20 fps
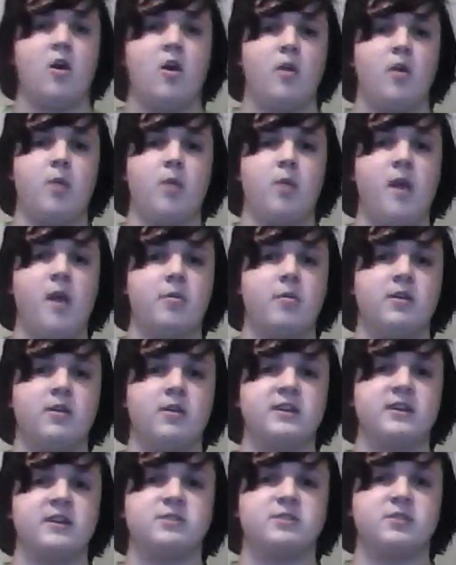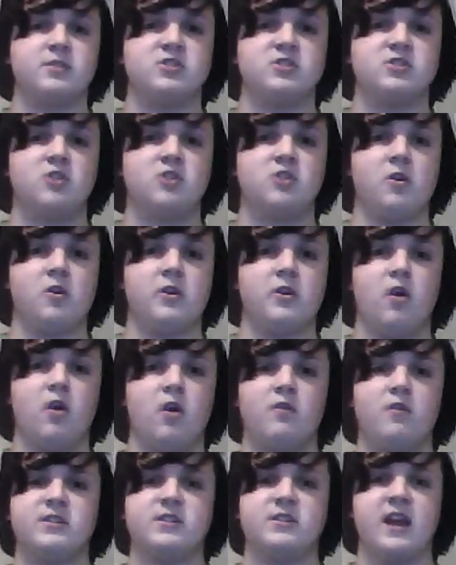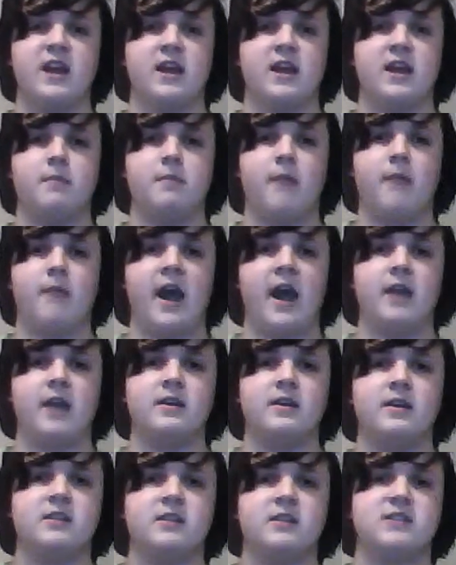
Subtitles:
Her property has been stolen, overtaken by,